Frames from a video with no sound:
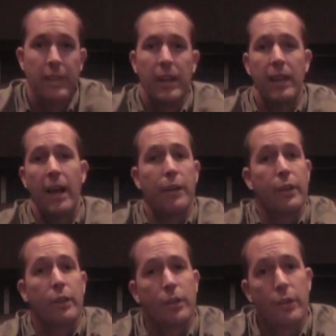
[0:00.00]
that allow
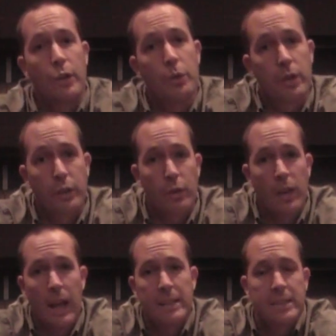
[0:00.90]
you to
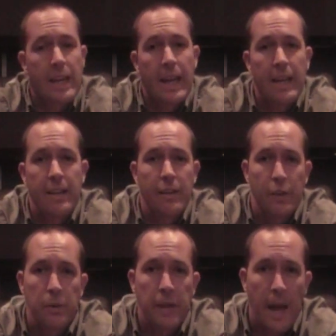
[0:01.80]
utilize CAN in a
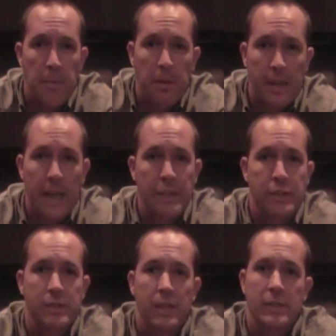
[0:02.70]
GUI
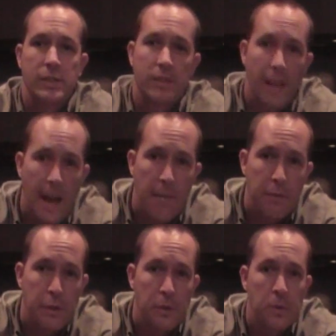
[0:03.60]
application such as
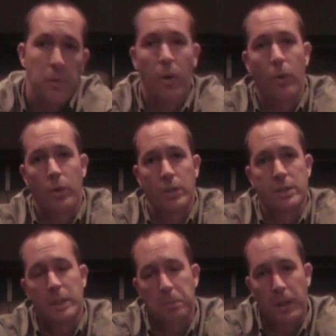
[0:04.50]
LabVIEw or C++,